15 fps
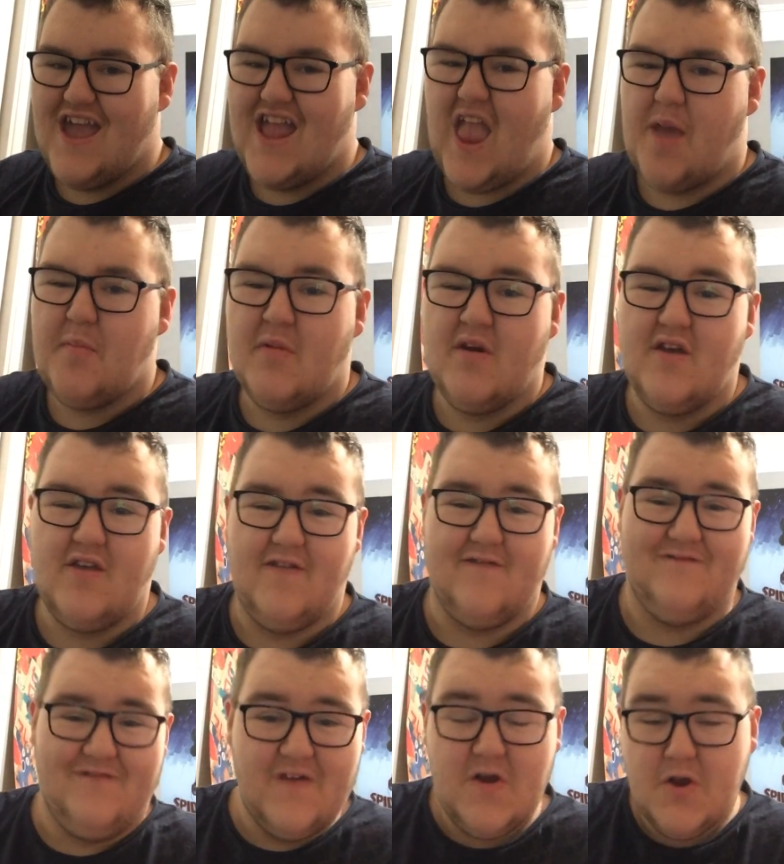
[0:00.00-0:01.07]
and Emma is
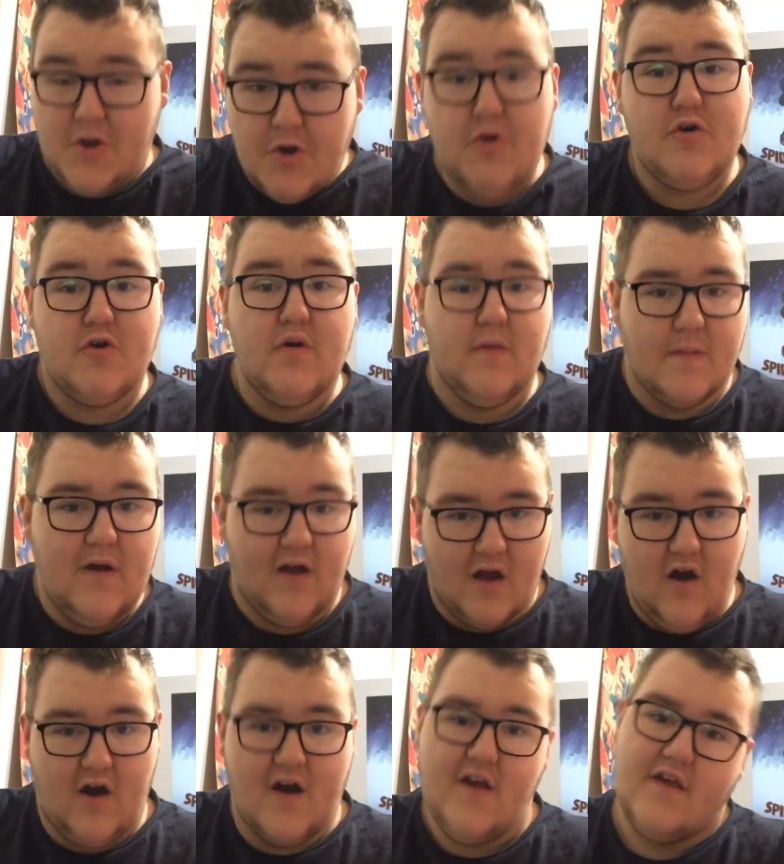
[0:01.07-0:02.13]
very cuckoo about
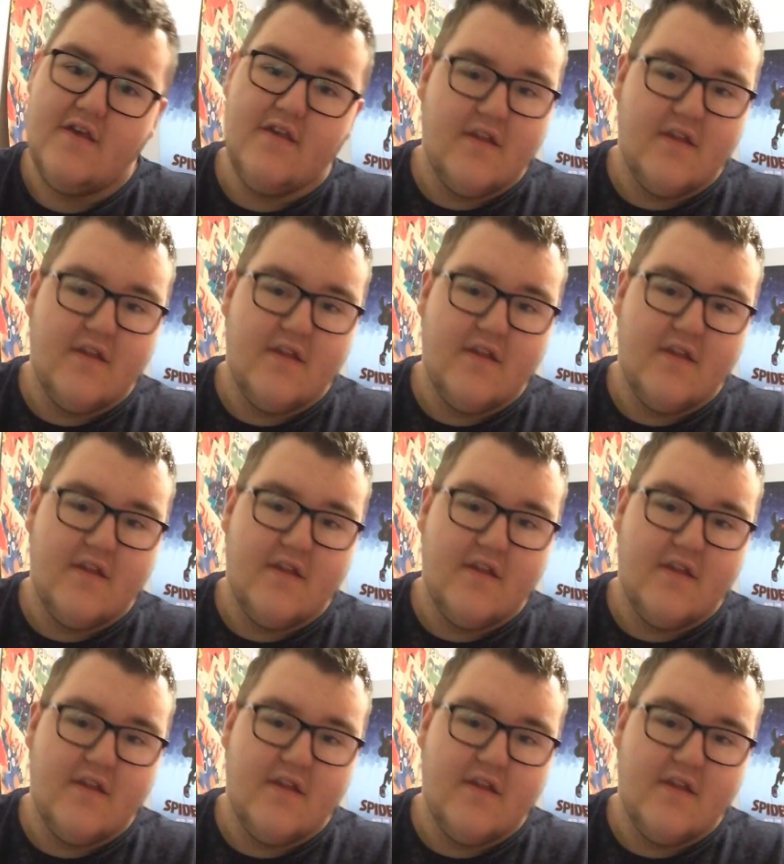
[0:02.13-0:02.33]
it all.